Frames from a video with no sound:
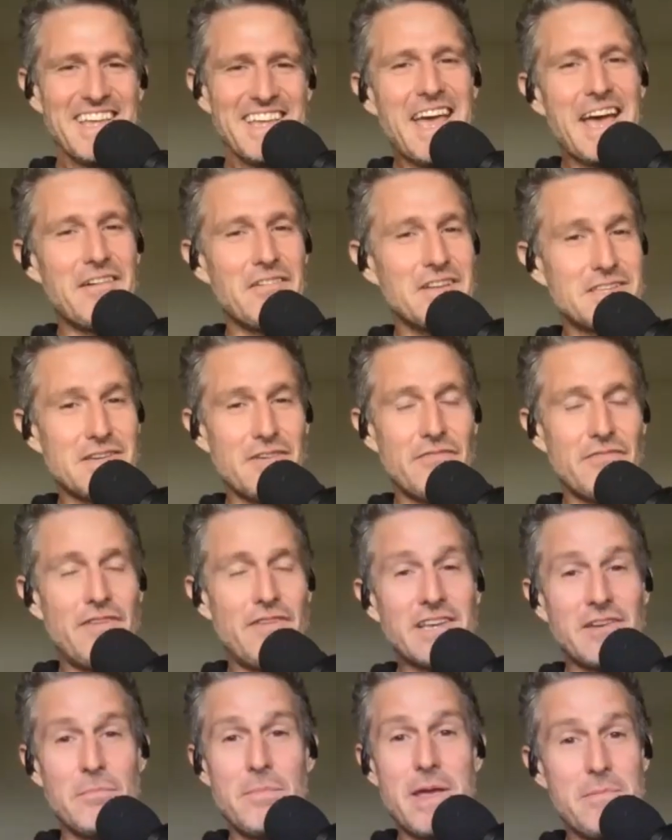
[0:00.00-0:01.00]
yeah, well, it's
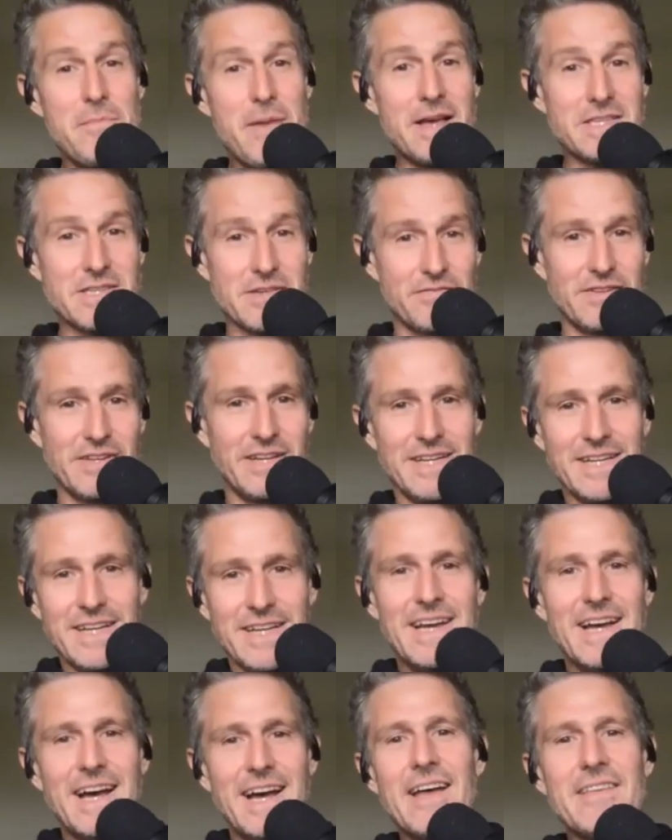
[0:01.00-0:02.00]
affected me massively.
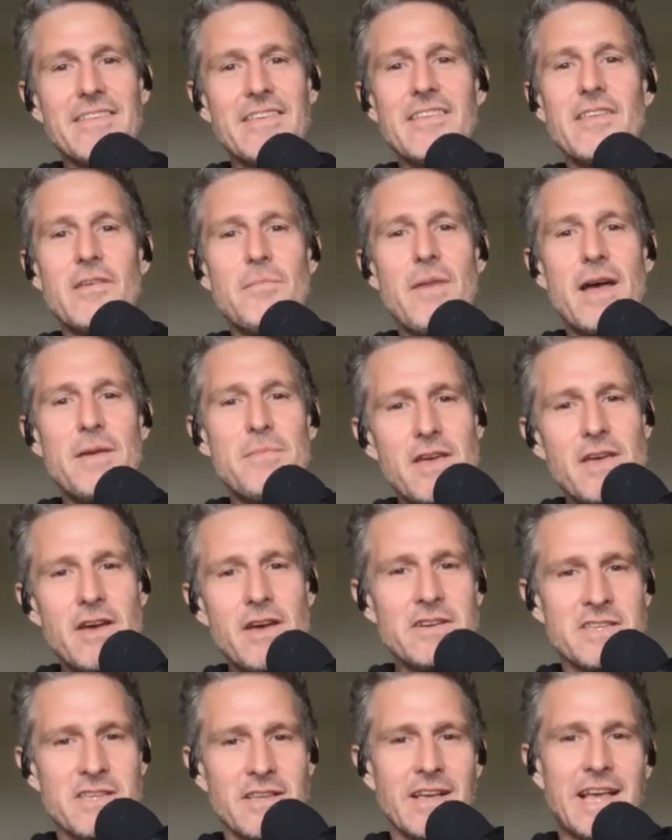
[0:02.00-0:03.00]
Other than maybe
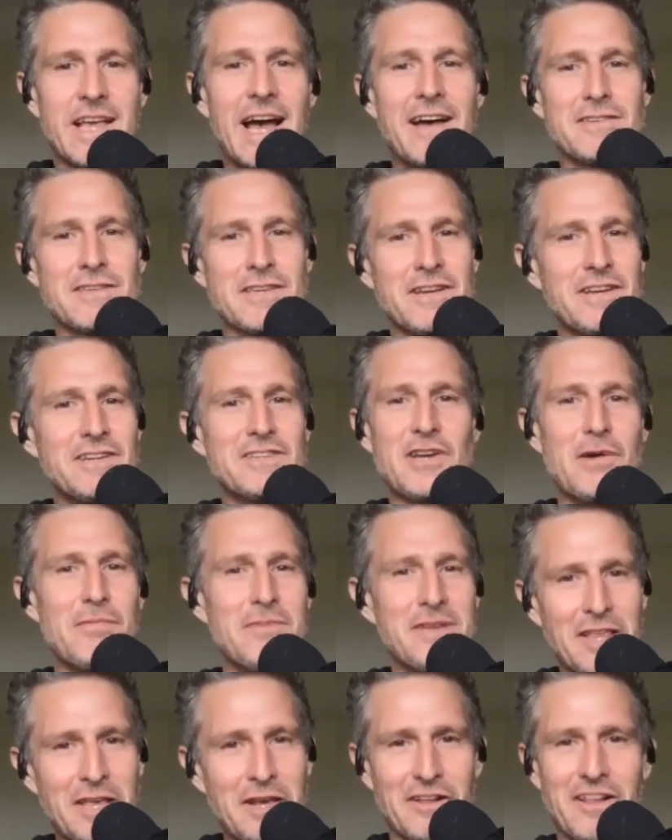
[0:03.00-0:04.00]
Urzila Carlson and
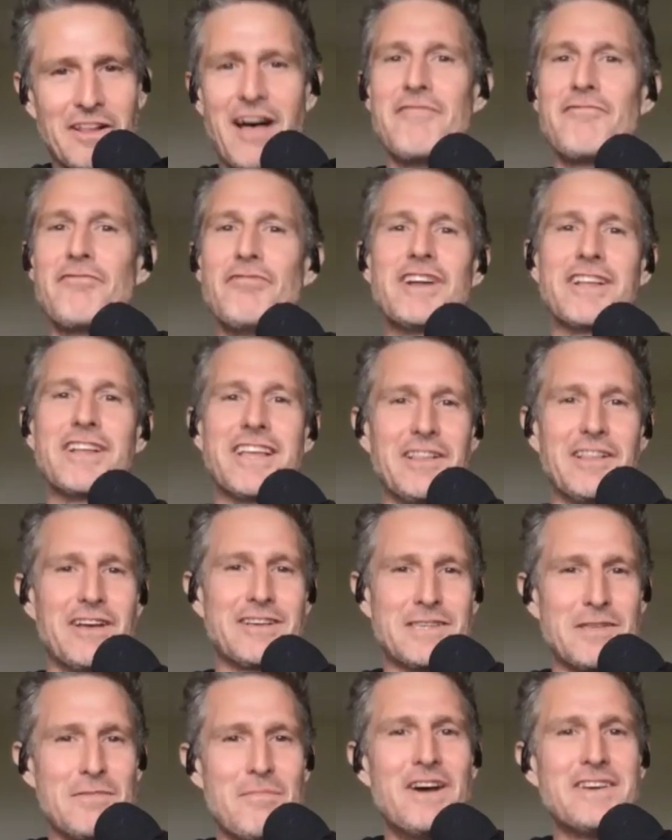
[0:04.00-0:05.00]
Tommy Little, I've really
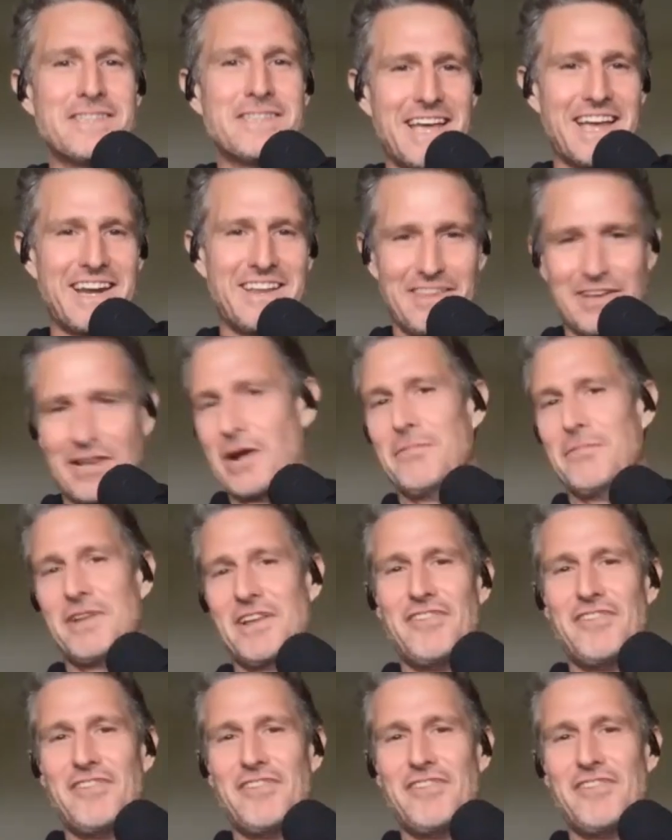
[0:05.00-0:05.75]
lost the most out of the comedy